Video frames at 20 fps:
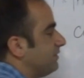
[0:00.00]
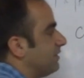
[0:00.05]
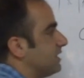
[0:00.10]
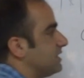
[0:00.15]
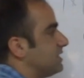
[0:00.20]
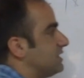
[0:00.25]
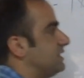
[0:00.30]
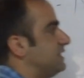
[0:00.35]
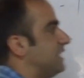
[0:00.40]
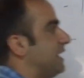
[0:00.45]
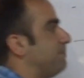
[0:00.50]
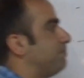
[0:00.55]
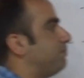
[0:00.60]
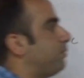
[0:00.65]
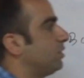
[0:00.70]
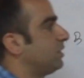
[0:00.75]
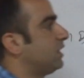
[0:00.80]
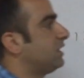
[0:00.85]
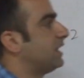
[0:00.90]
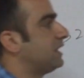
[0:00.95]
was the
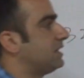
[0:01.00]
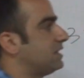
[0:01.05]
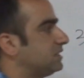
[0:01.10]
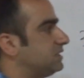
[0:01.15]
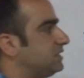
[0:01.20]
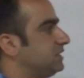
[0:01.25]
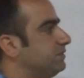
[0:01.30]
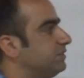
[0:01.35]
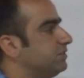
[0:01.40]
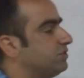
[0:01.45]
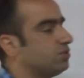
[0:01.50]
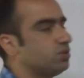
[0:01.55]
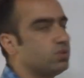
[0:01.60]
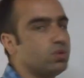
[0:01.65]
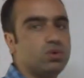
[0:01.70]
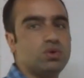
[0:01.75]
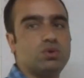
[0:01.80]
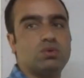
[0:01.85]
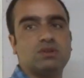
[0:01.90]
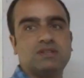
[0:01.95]
important dynasty which
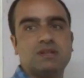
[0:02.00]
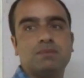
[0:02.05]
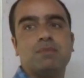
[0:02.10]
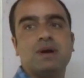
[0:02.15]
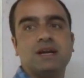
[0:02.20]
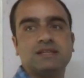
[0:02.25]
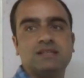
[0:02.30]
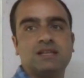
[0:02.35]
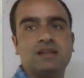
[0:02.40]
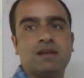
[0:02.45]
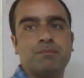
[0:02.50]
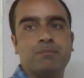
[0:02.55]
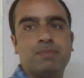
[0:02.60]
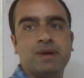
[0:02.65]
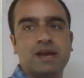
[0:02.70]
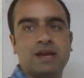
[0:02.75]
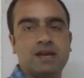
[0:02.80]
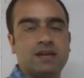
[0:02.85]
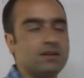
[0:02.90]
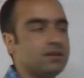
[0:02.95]
ruled over the Magadhan
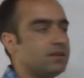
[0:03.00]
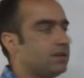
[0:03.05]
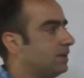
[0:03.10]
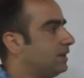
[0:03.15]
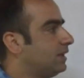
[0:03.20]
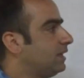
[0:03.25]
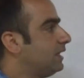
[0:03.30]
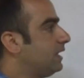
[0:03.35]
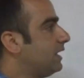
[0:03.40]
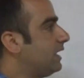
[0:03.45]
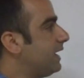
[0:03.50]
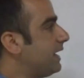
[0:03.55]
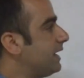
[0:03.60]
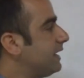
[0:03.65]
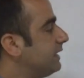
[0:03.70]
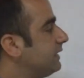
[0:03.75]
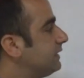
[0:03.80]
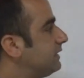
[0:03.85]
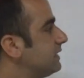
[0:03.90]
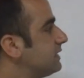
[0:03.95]
Empire,
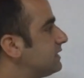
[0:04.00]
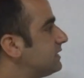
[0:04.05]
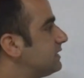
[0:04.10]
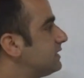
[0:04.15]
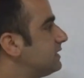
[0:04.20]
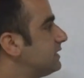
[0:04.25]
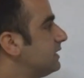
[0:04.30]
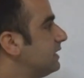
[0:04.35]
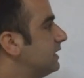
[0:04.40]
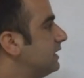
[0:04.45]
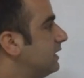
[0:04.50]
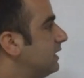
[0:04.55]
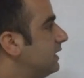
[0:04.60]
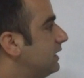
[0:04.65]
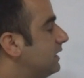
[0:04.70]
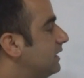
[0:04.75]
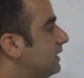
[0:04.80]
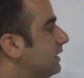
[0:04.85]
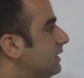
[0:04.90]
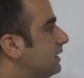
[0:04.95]
and this
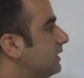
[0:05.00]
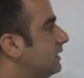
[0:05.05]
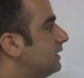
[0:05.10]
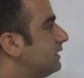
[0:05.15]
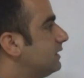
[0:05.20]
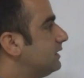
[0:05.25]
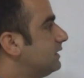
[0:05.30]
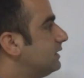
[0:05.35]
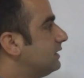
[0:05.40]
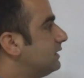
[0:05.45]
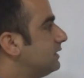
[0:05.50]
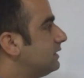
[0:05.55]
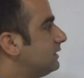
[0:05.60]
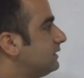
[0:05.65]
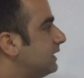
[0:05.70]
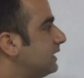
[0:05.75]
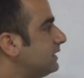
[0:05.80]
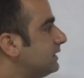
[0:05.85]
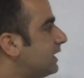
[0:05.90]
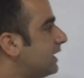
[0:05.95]

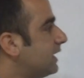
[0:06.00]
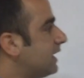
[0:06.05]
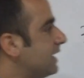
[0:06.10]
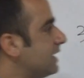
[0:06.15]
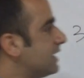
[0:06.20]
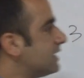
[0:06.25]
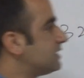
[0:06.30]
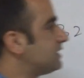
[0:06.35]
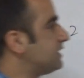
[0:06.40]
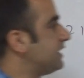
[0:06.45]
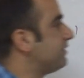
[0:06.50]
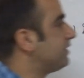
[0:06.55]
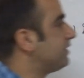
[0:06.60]
Nanda dynasty